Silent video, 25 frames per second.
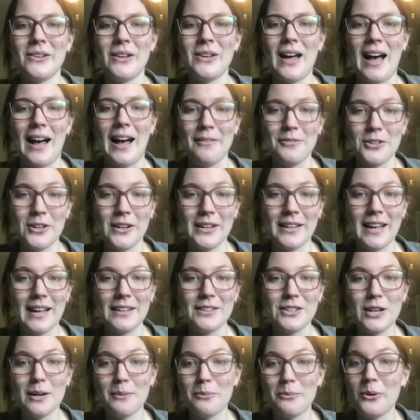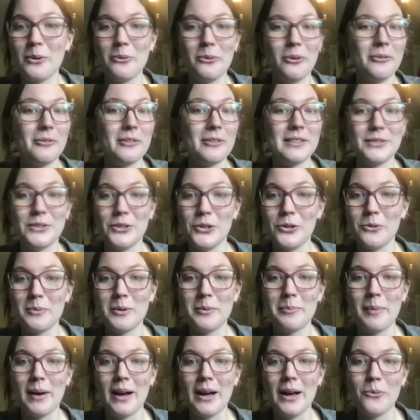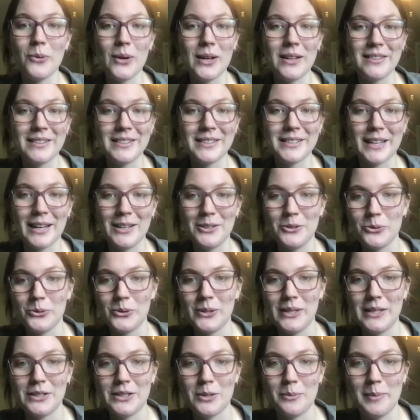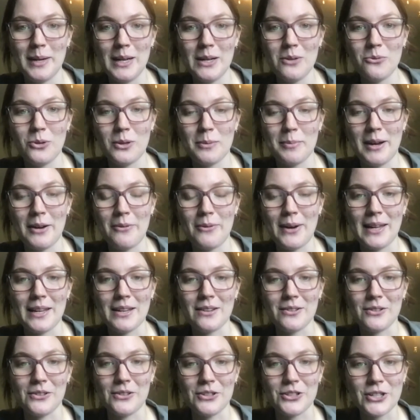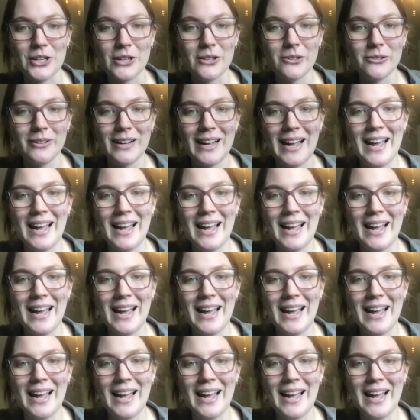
After I catch up, we will resume a bi-weekly schedule intermittent with my regular show,